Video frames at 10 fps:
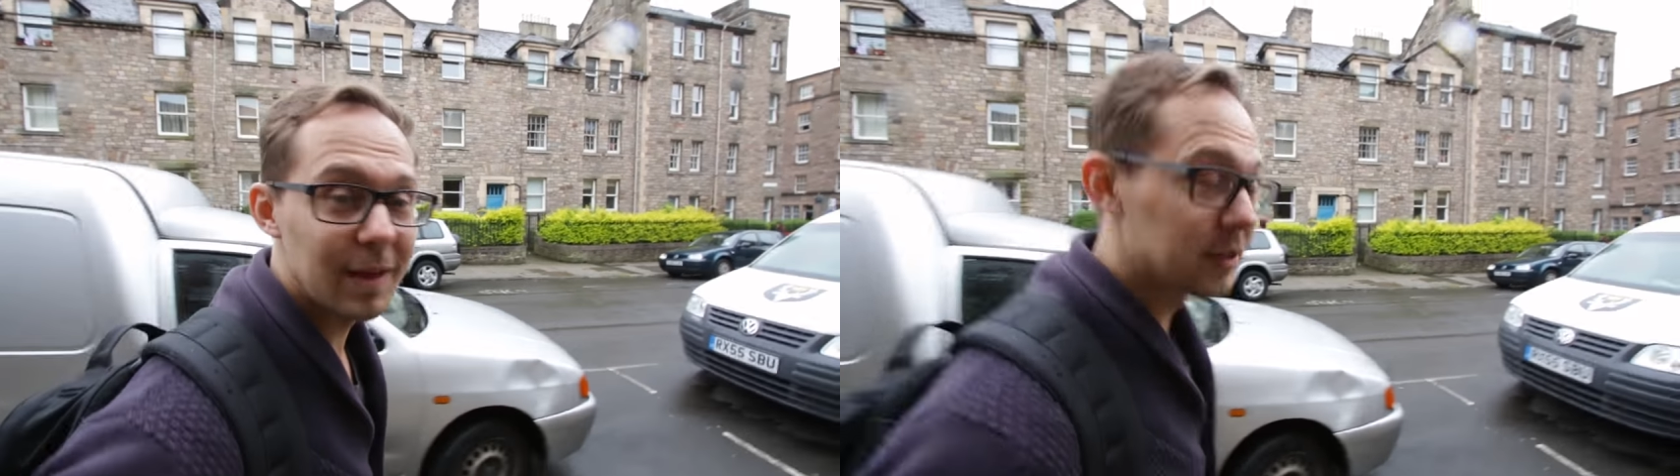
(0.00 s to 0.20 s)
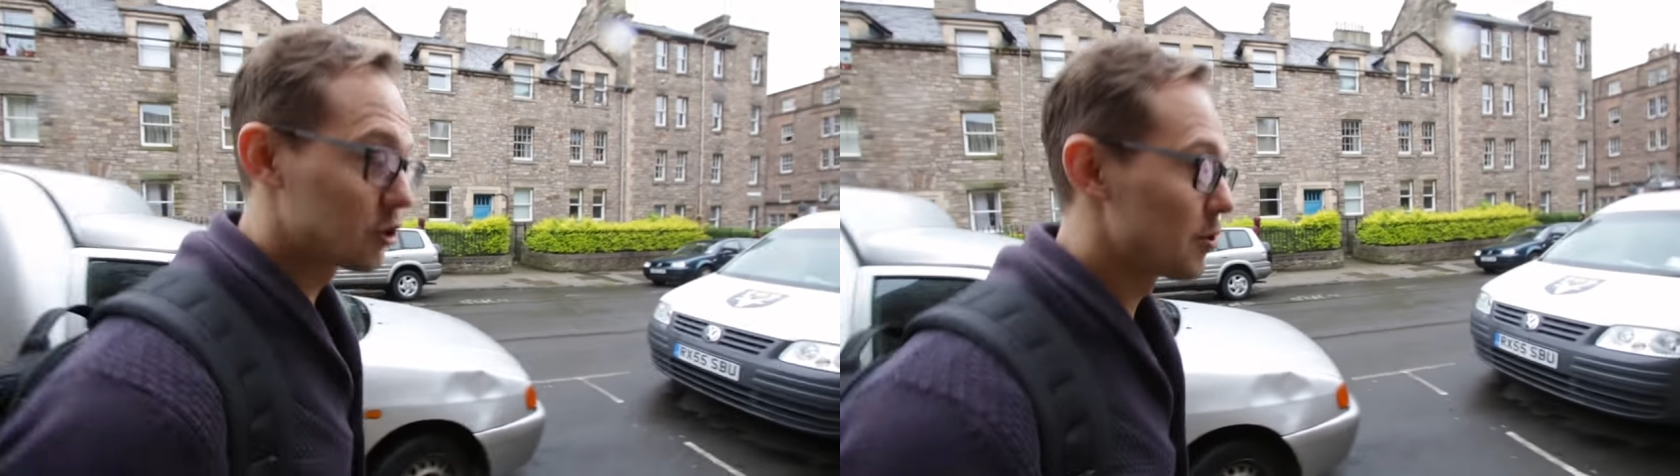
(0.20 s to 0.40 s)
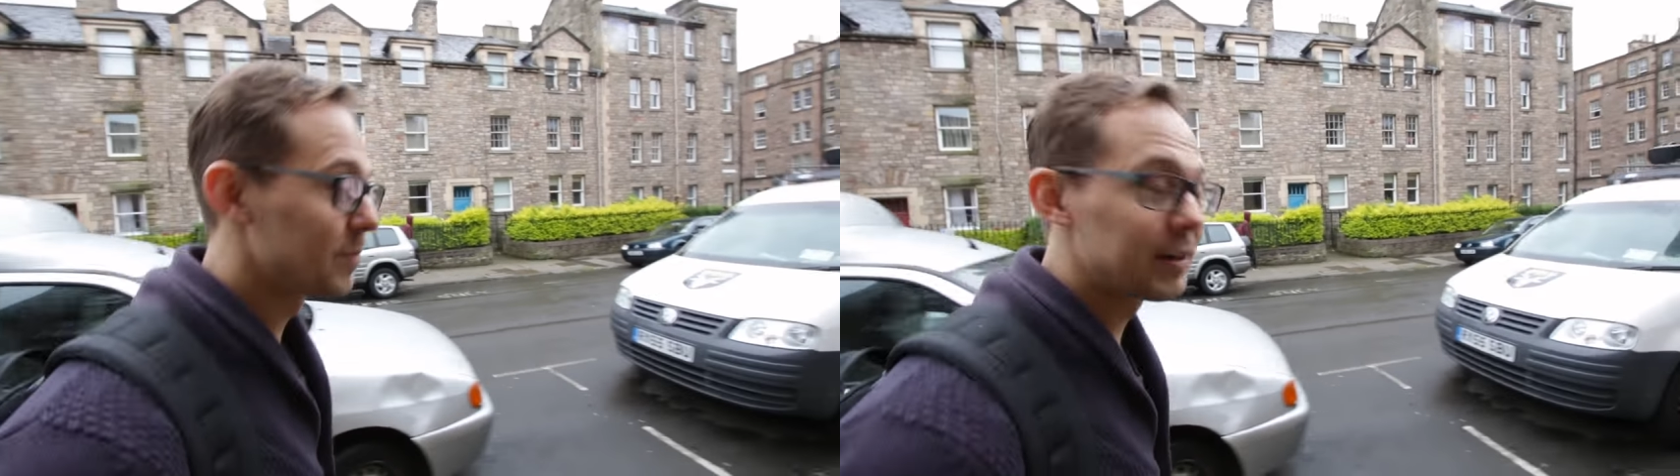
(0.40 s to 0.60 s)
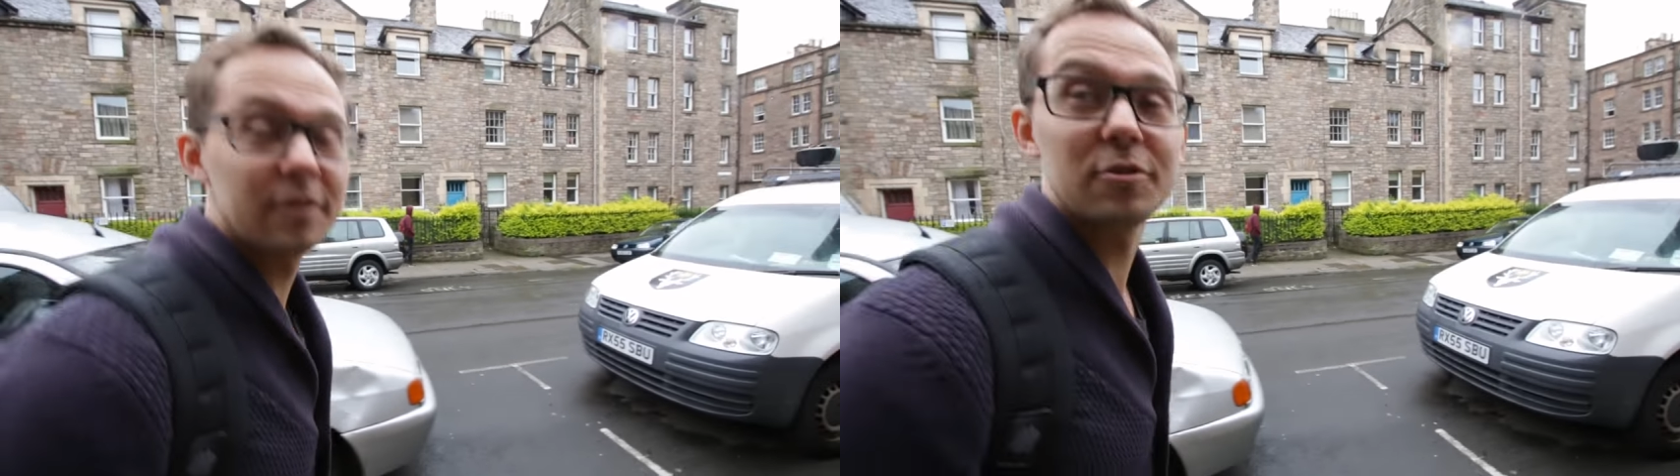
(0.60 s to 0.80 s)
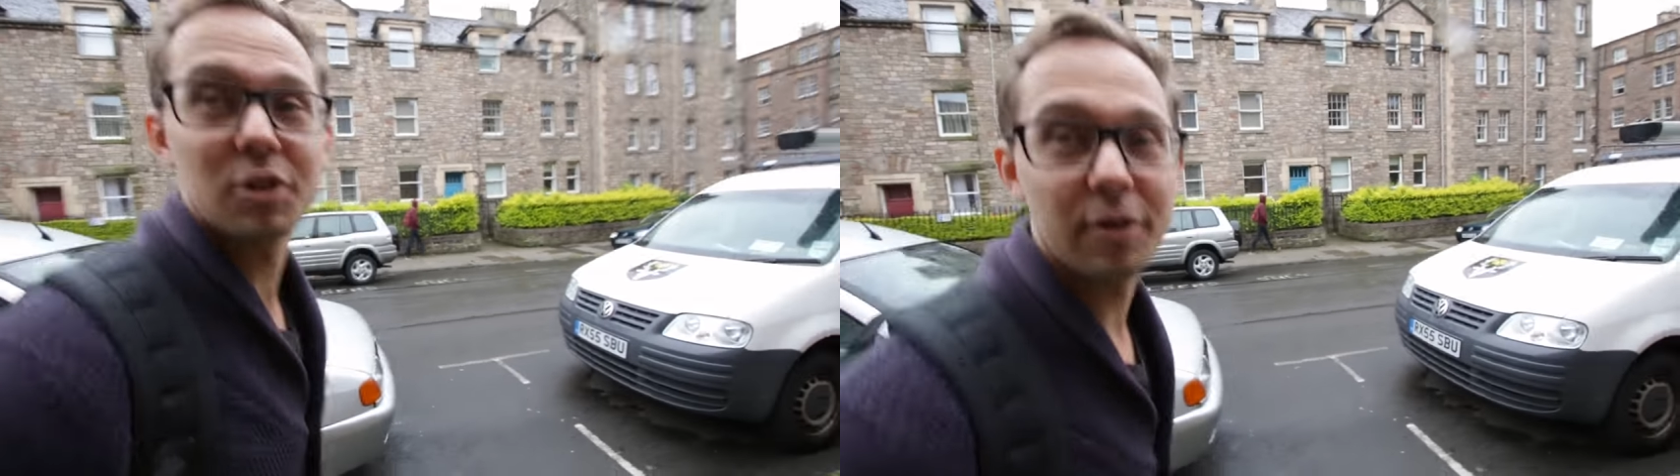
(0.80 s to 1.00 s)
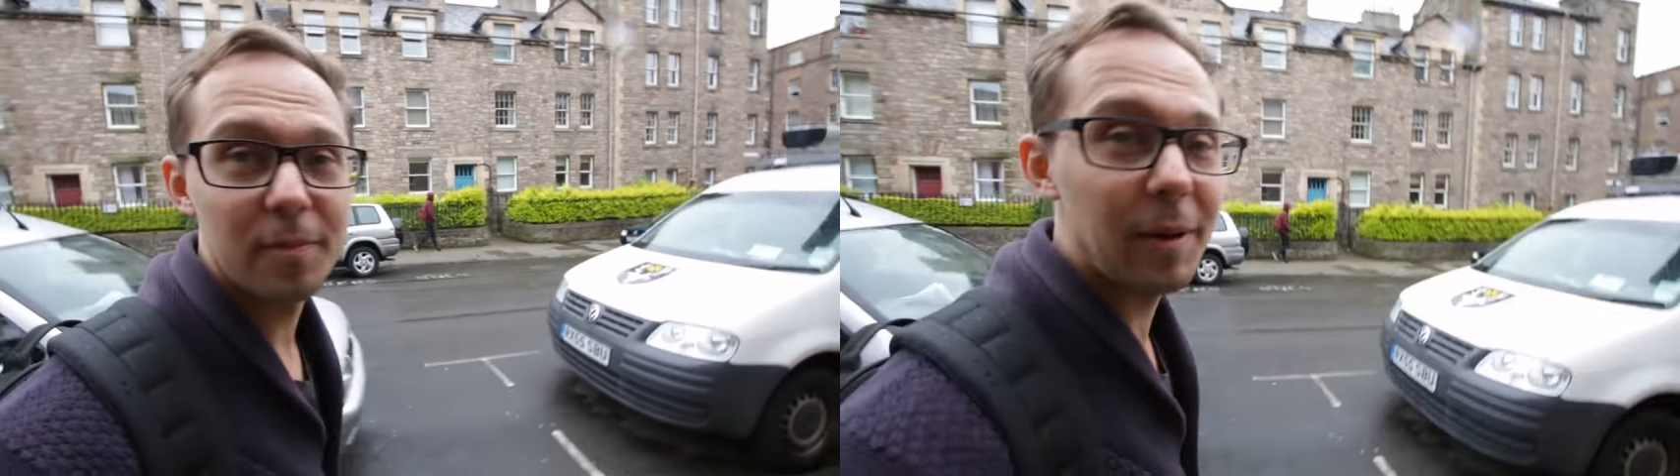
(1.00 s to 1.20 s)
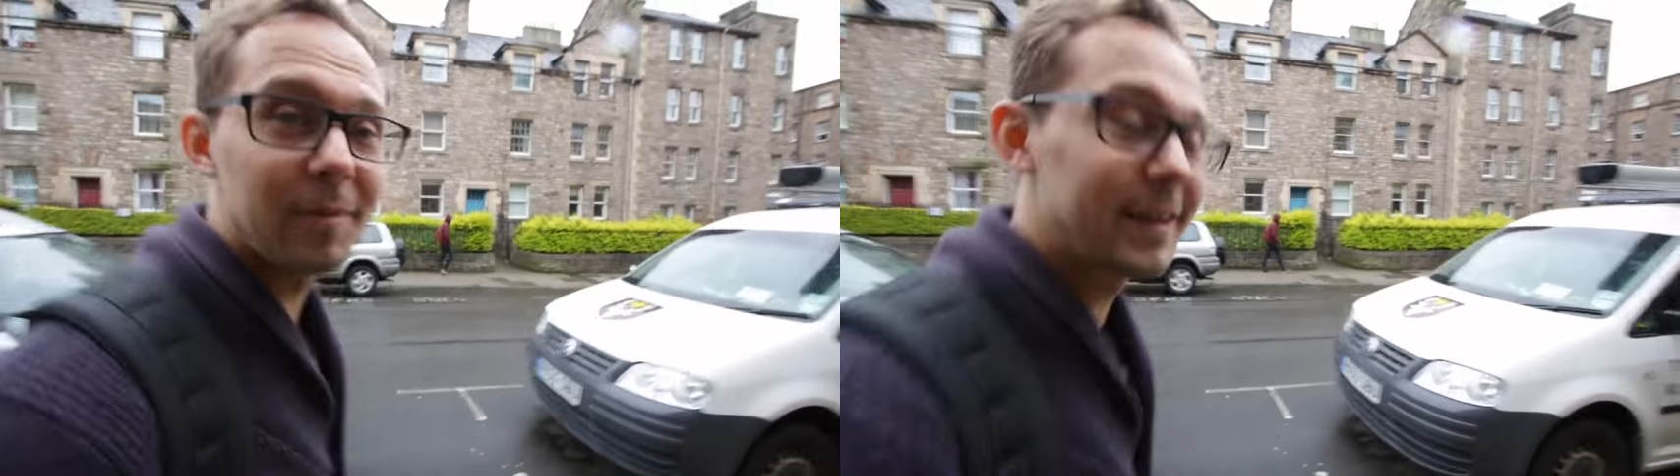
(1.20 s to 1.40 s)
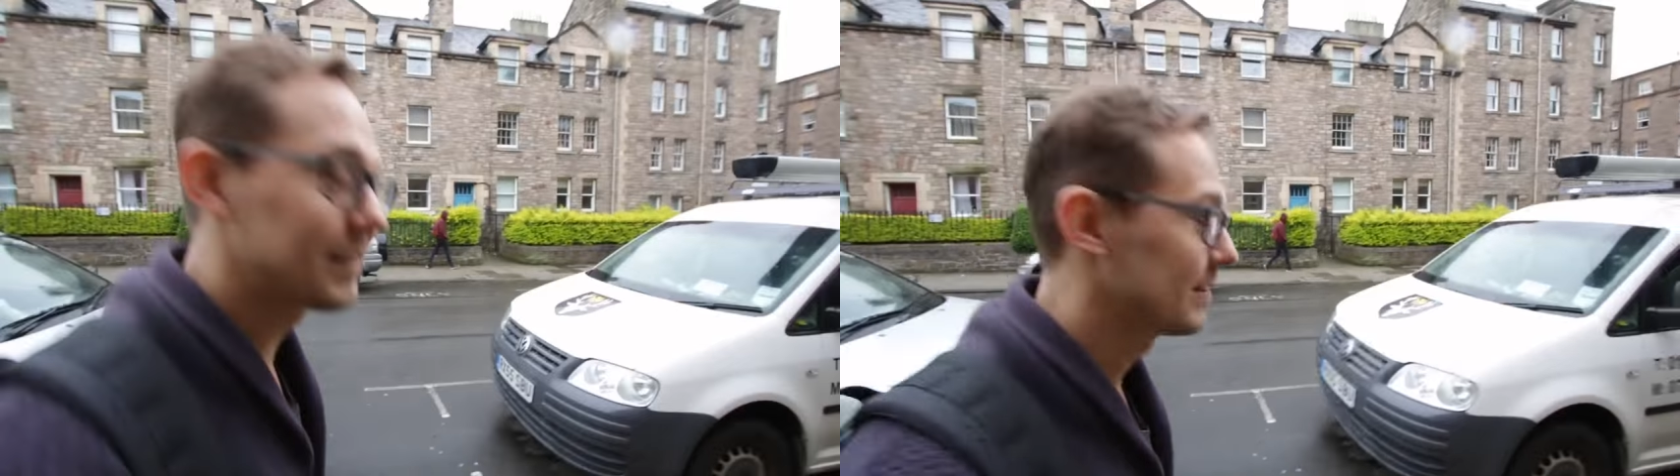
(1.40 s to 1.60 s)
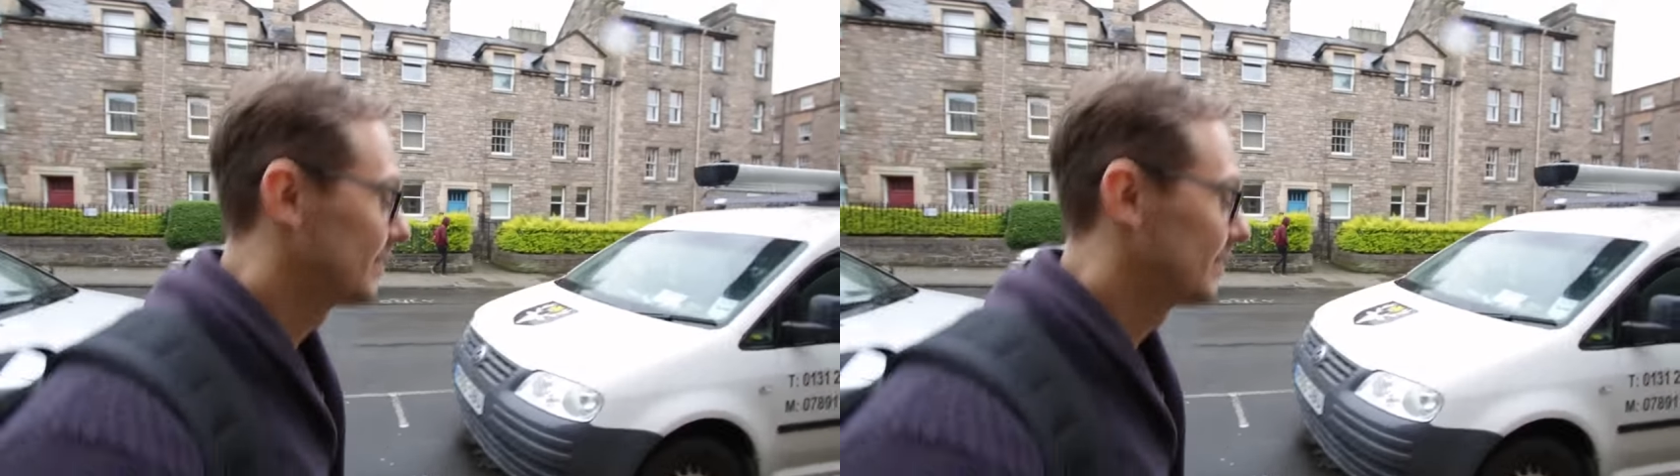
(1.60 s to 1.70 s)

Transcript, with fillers: like Germany or Czech Republic.